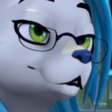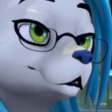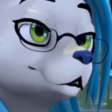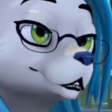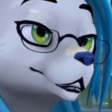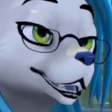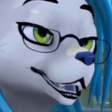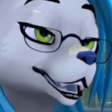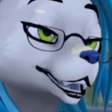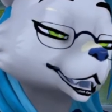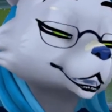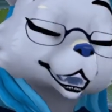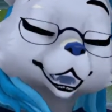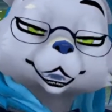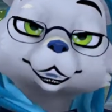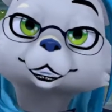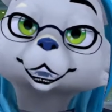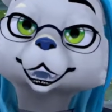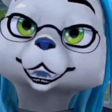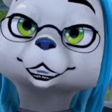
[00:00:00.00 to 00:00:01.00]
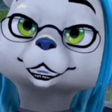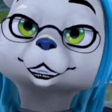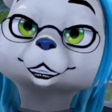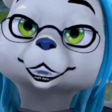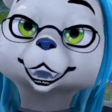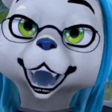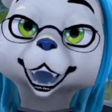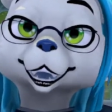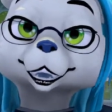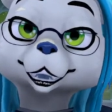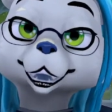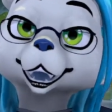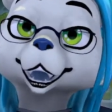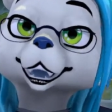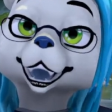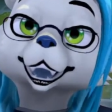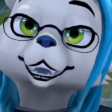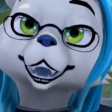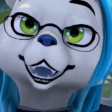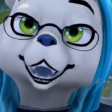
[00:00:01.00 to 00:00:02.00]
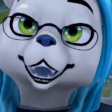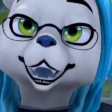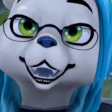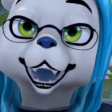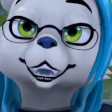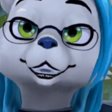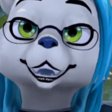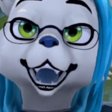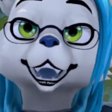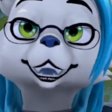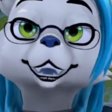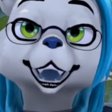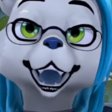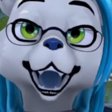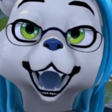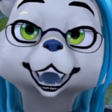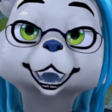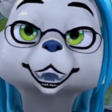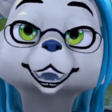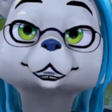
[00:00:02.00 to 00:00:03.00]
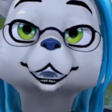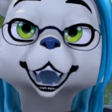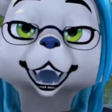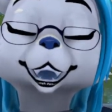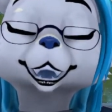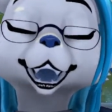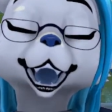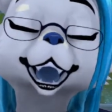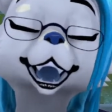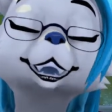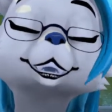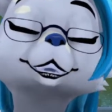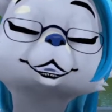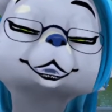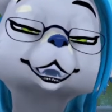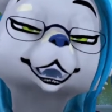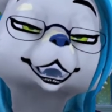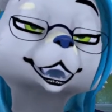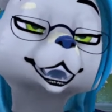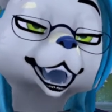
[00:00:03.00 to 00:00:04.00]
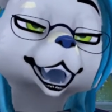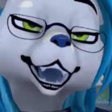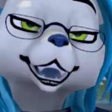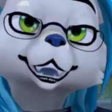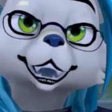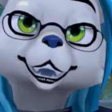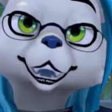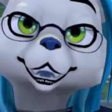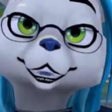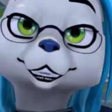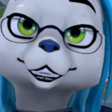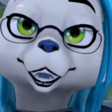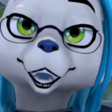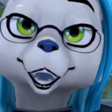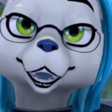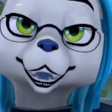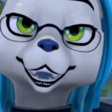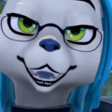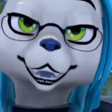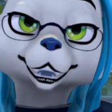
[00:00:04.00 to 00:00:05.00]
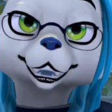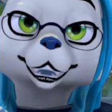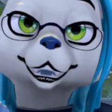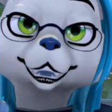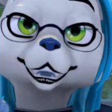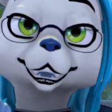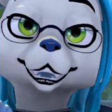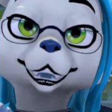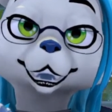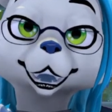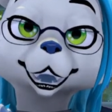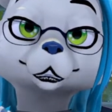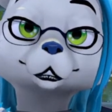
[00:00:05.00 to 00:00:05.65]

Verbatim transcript: I mean, if if starving makes them weak to sunlight, but like feeding makes it so that they